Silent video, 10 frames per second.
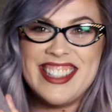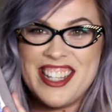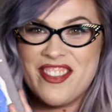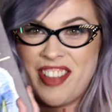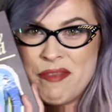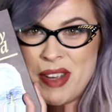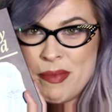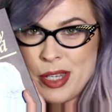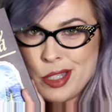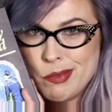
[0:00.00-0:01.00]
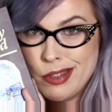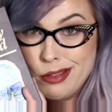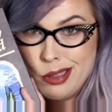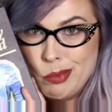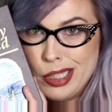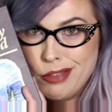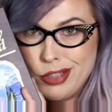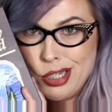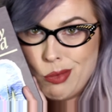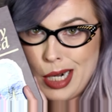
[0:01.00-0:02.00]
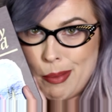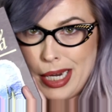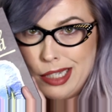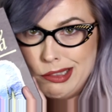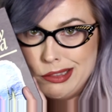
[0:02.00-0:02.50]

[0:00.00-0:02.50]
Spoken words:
does flood my basement a little bit, if you know what I mean.